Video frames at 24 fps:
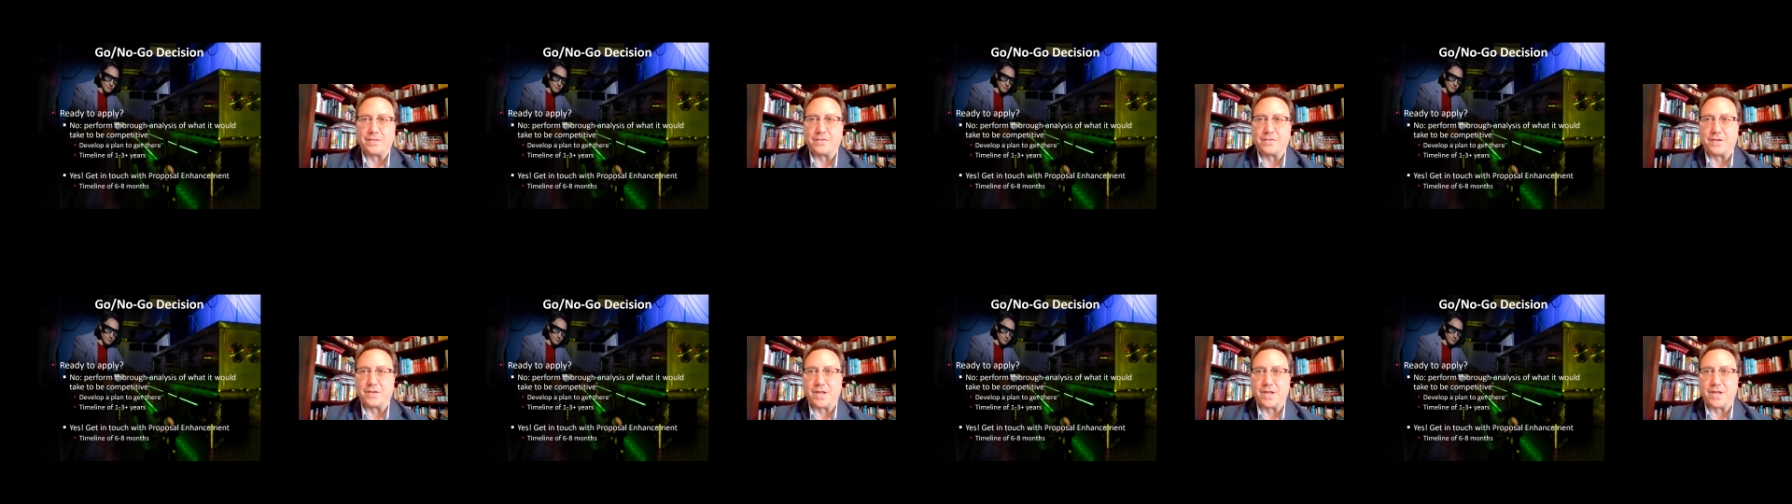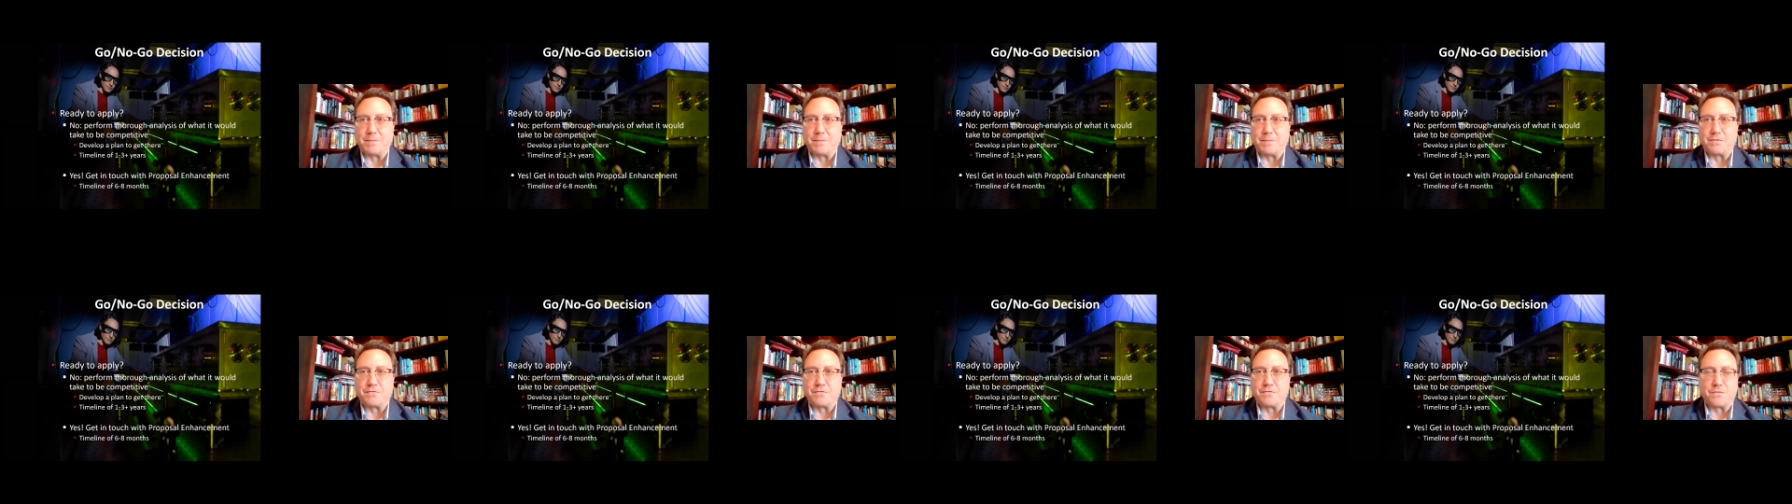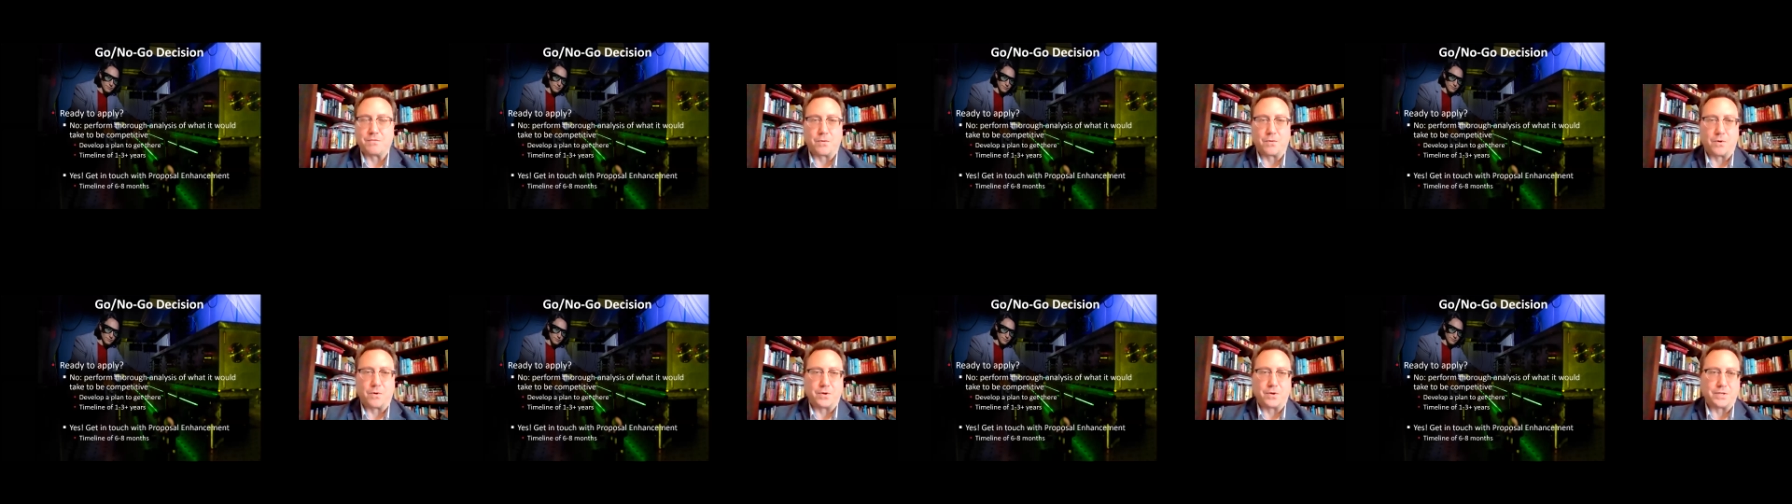the night
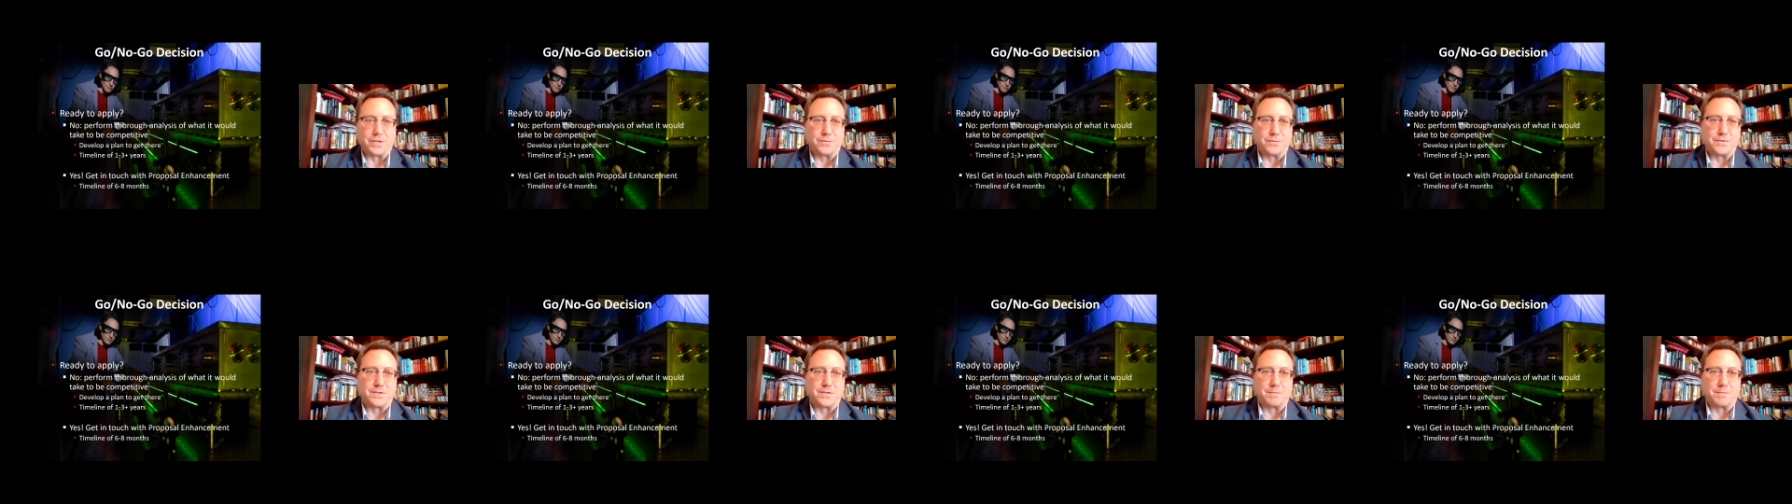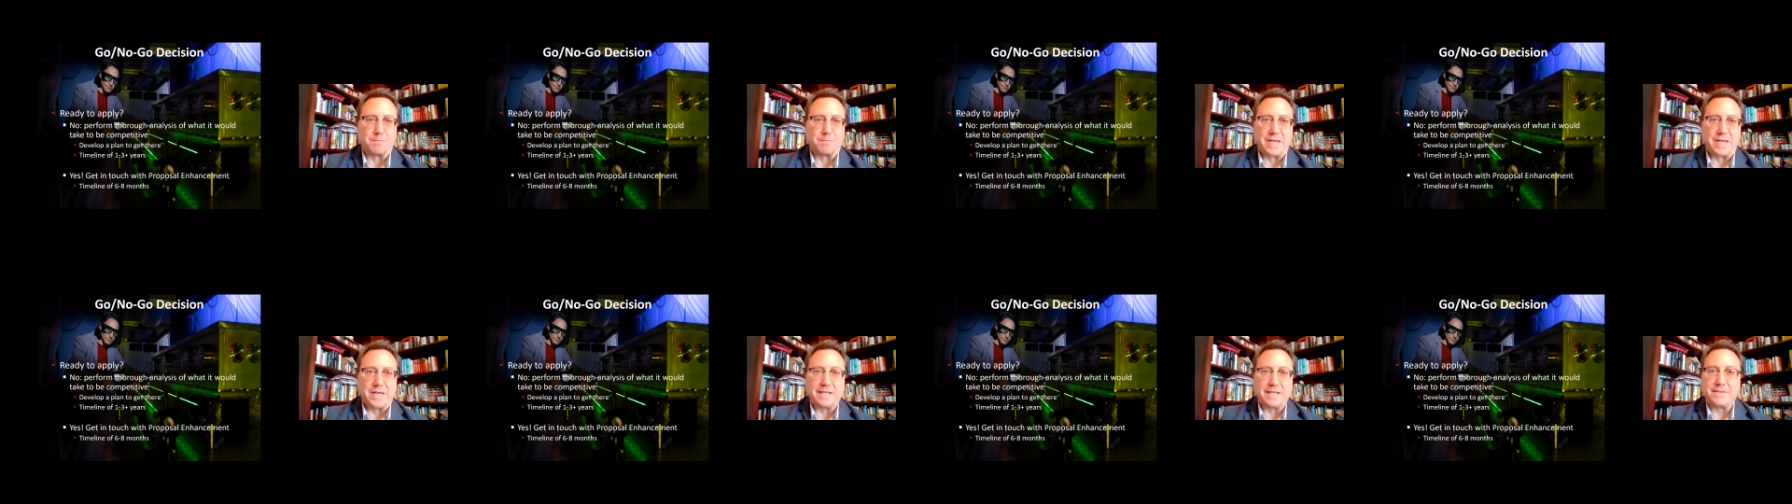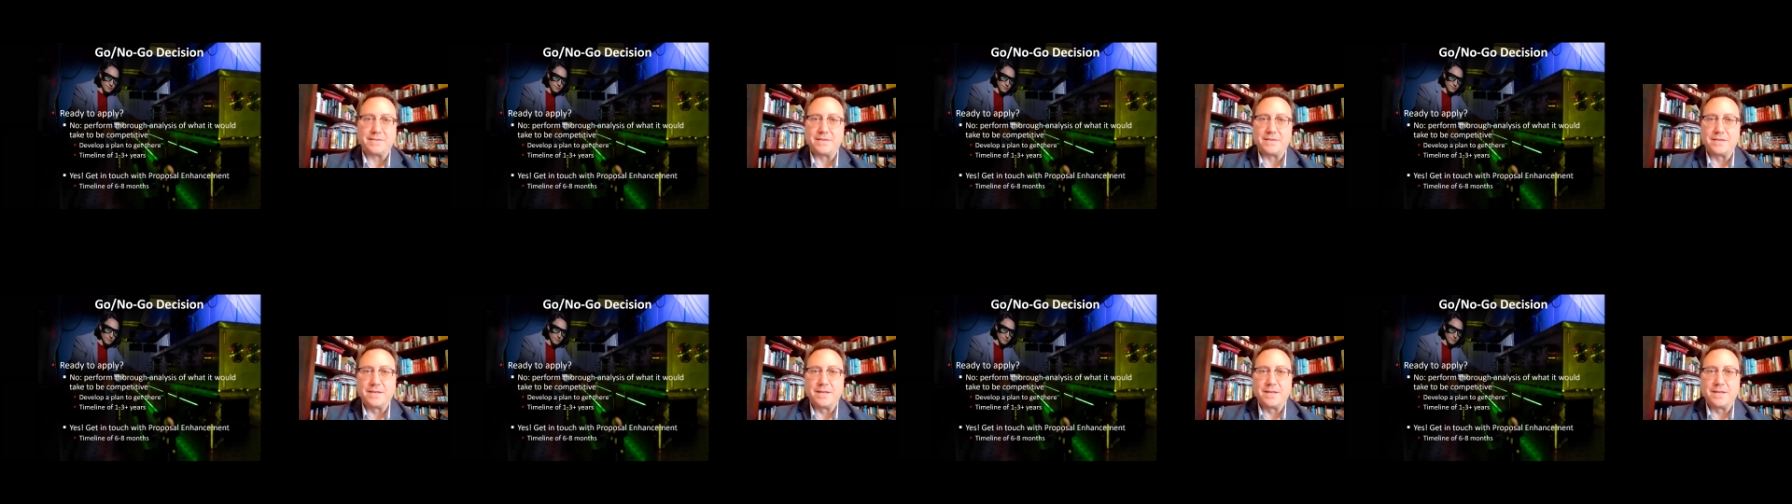before you
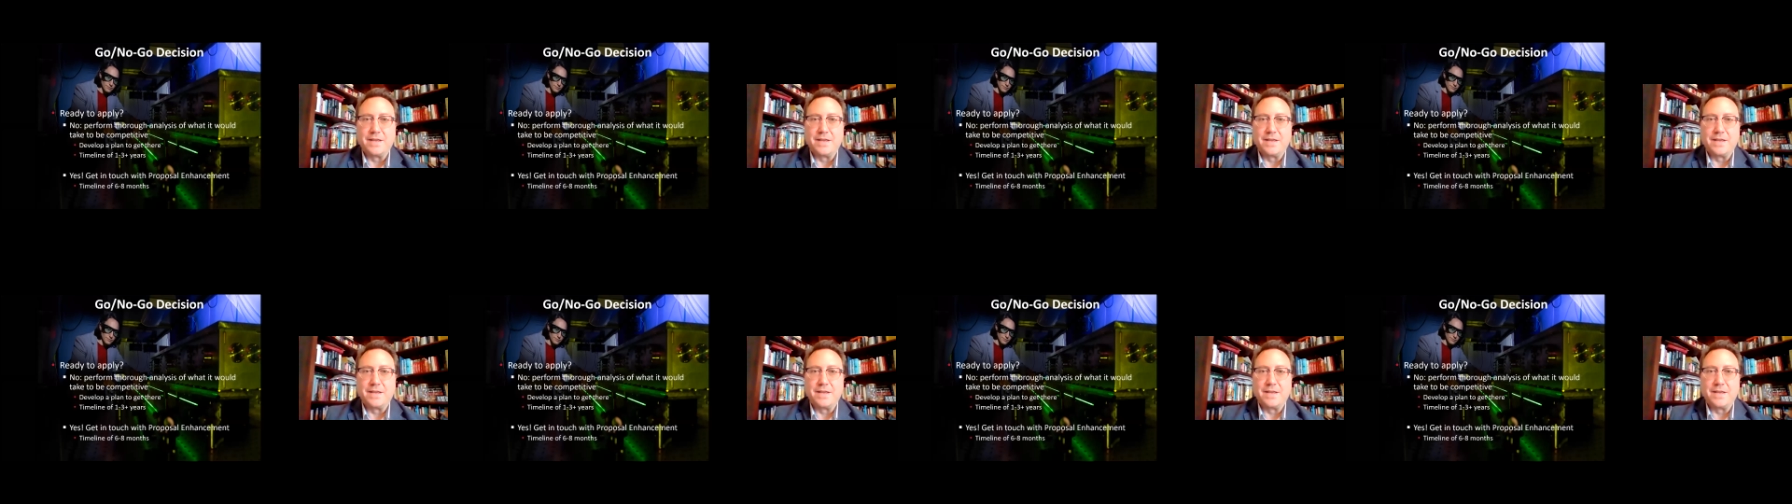submit,